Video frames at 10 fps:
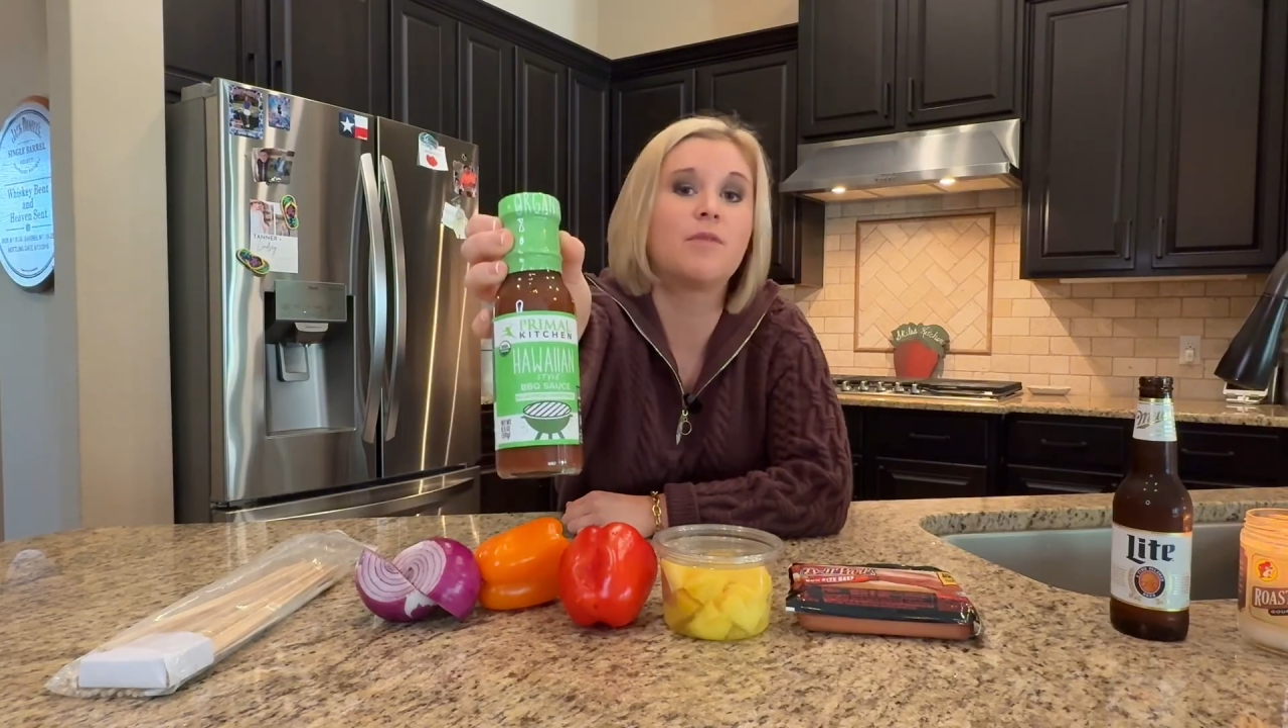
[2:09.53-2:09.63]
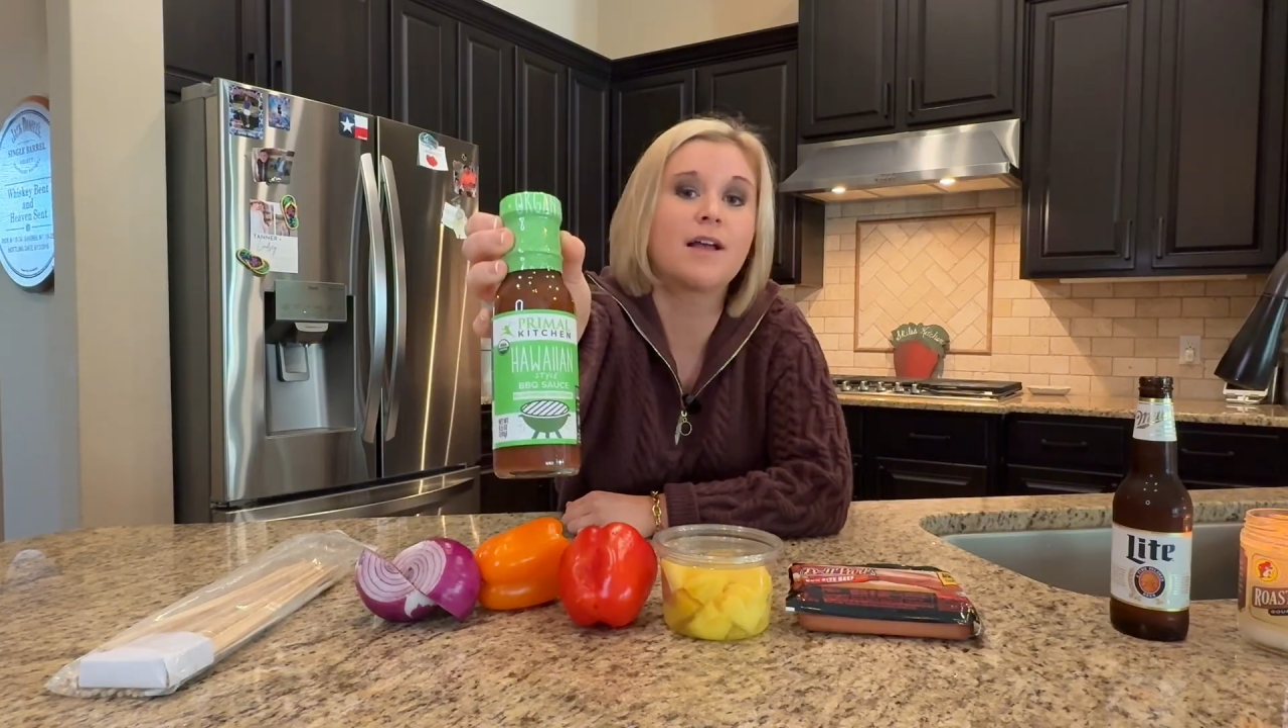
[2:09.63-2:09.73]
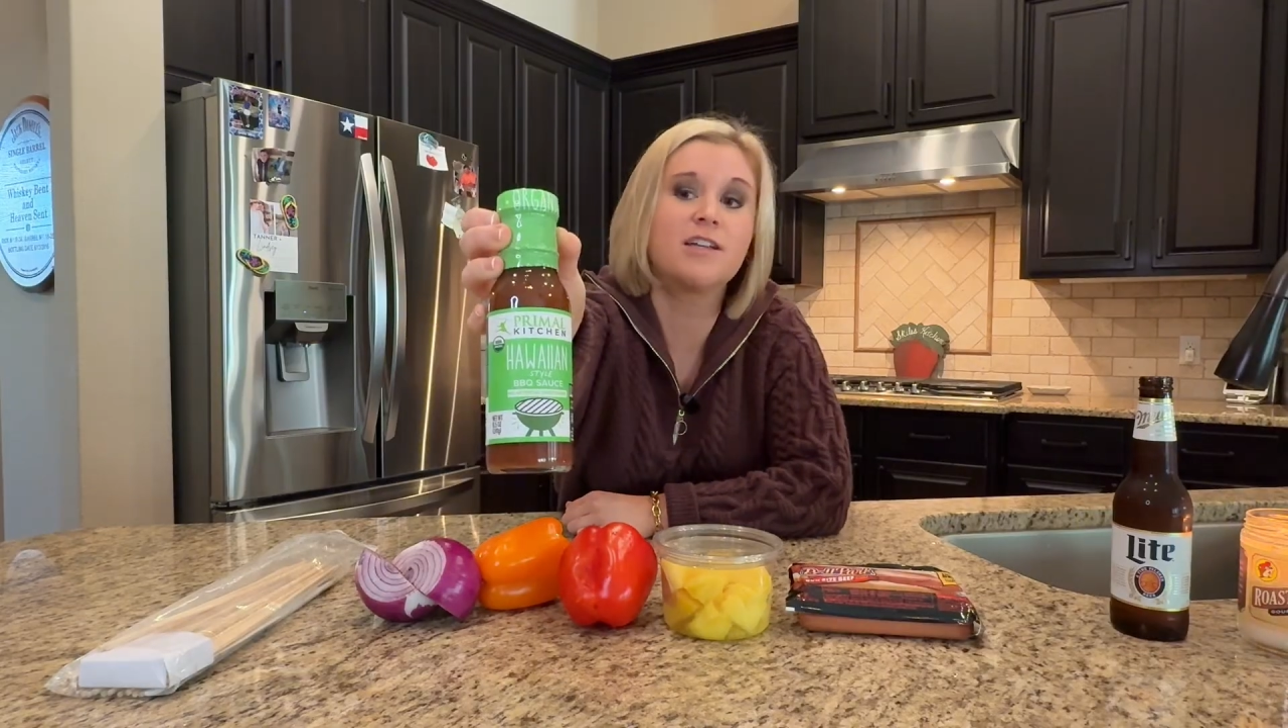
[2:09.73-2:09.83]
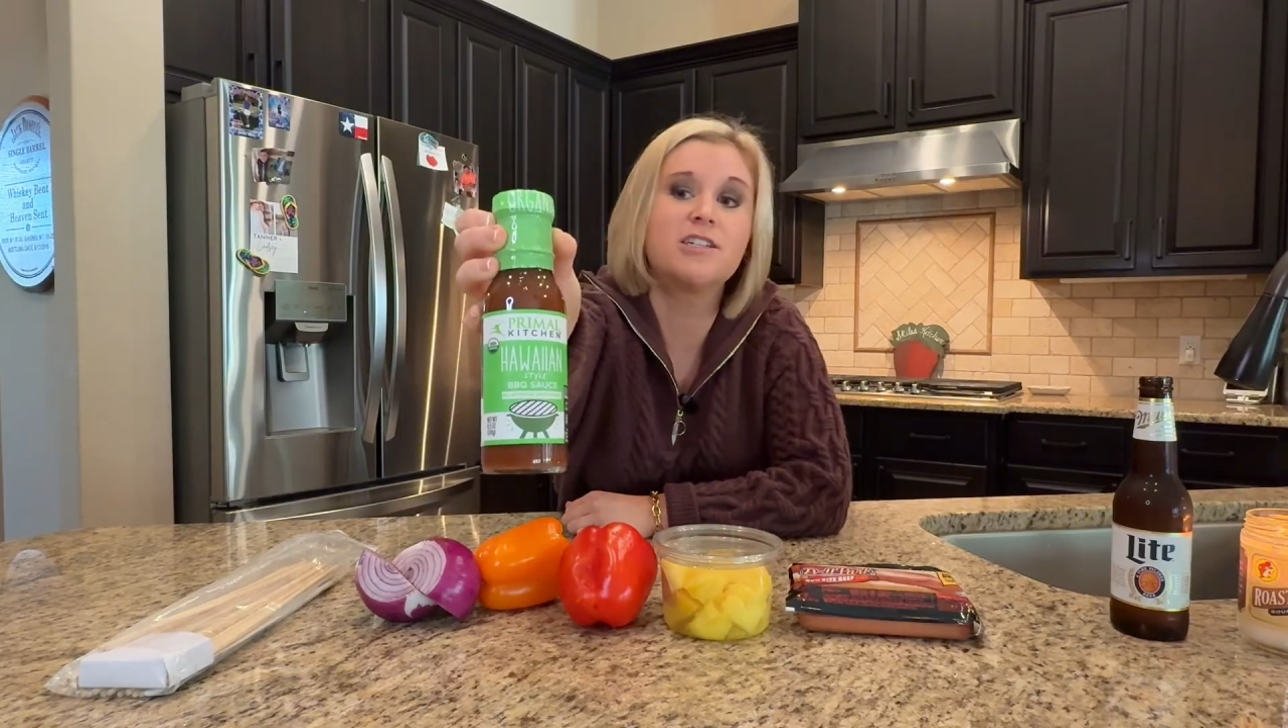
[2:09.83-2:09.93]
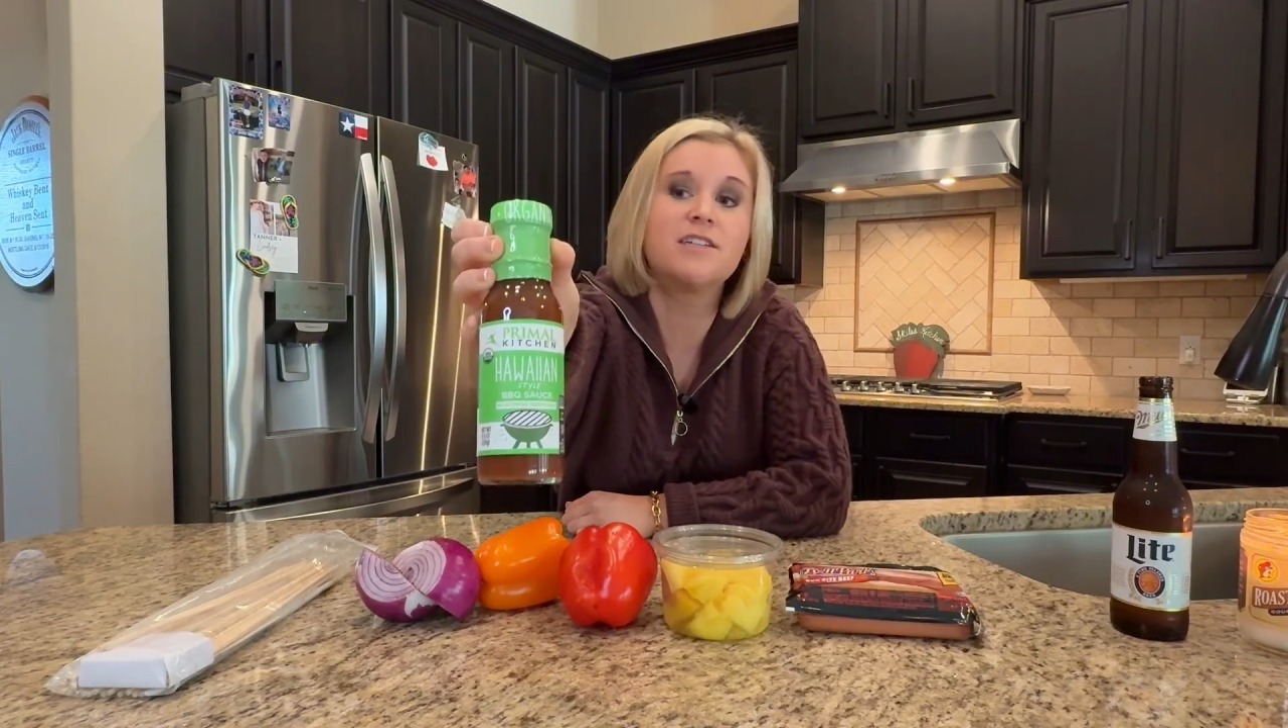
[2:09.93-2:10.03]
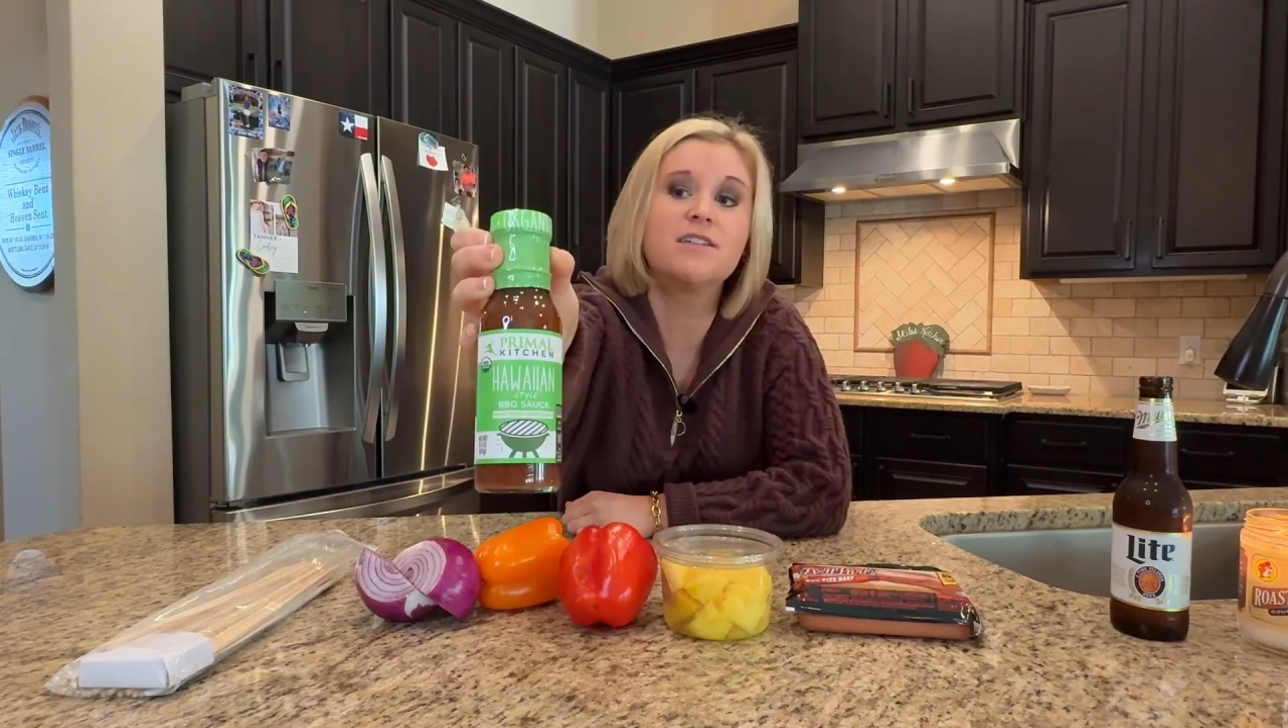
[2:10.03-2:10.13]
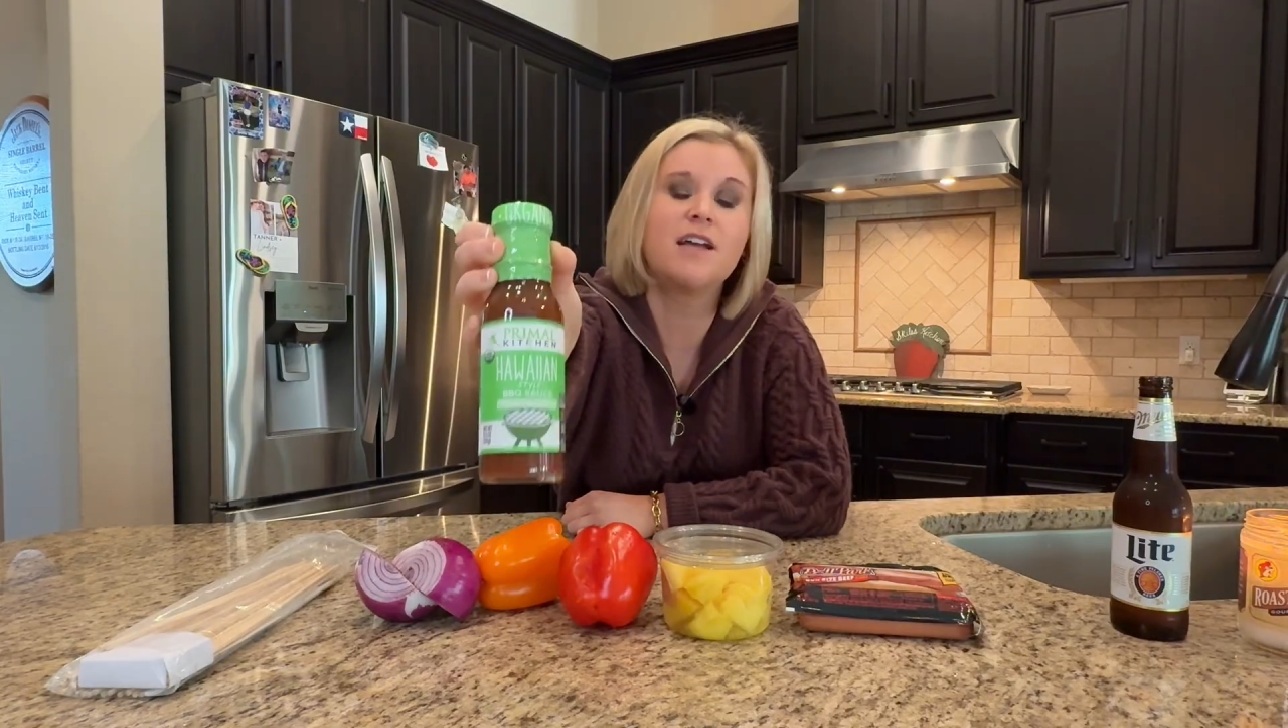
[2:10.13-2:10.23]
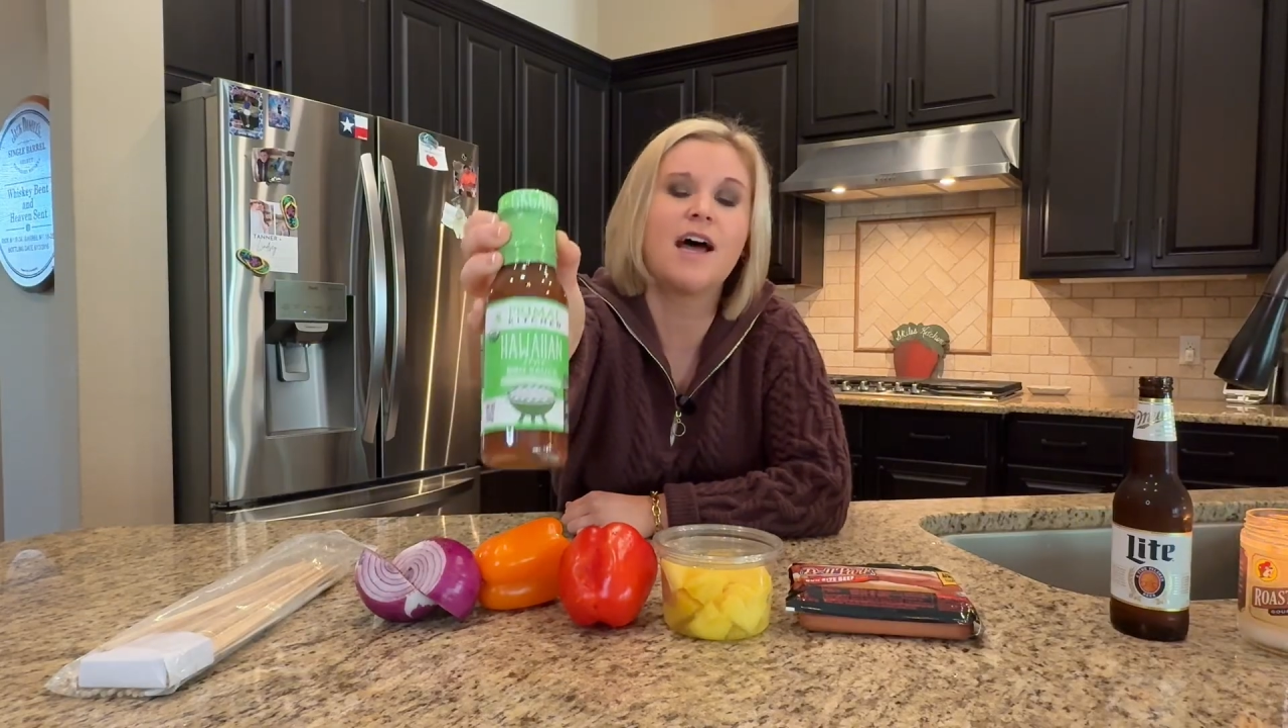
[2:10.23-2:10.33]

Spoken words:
Kitchen.